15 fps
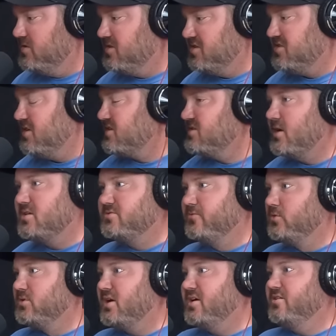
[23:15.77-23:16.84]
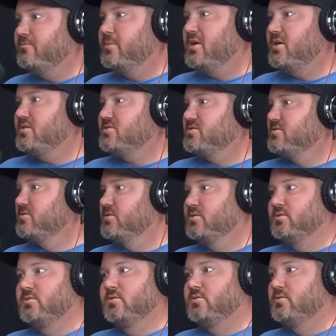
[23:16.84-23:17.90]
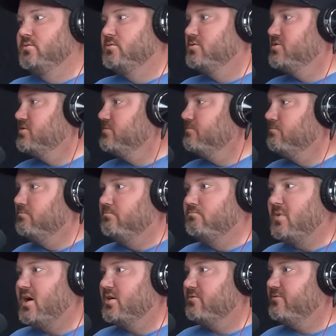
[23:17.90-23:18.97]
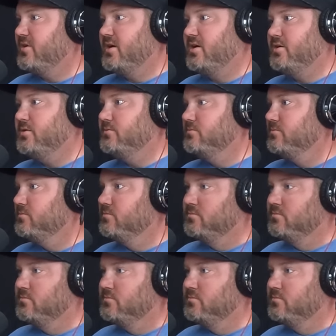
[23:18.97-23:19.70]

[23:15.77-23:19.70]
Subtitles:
It's a successful line of baits. Modify it.